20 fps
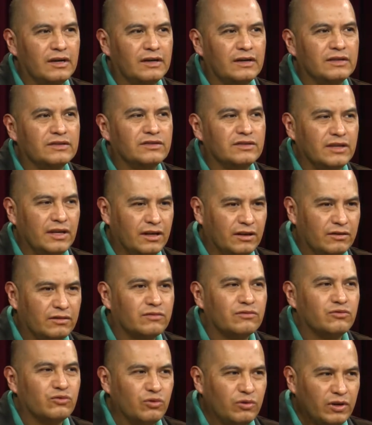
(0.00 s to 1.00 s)
Stay
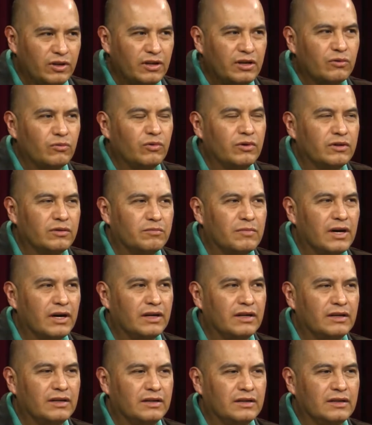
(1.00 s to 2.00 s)
together with my
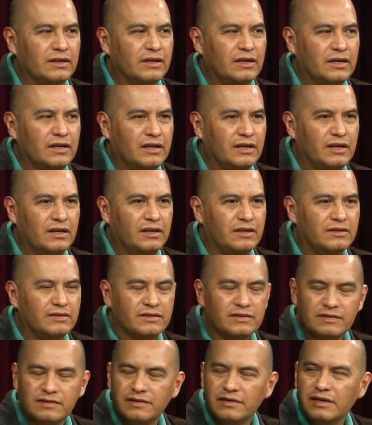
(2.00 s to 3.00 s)

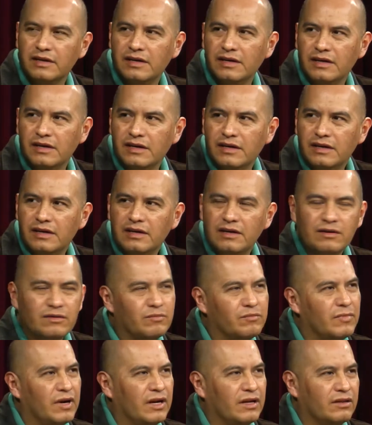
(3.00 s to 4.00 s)
kids,
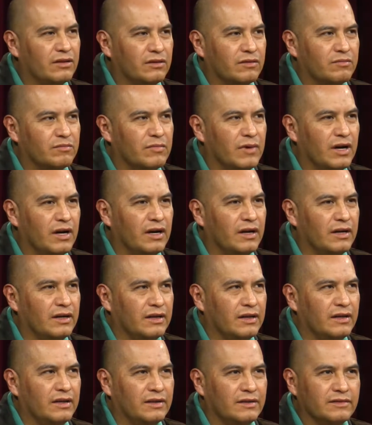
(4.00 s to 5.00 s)
my
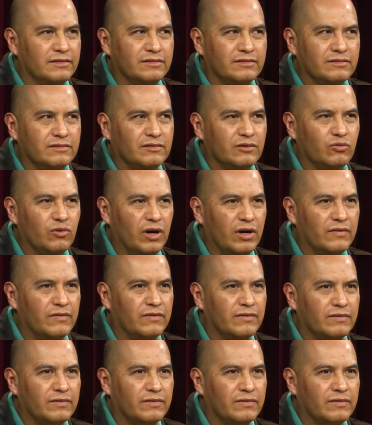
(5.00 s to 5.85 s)
wife.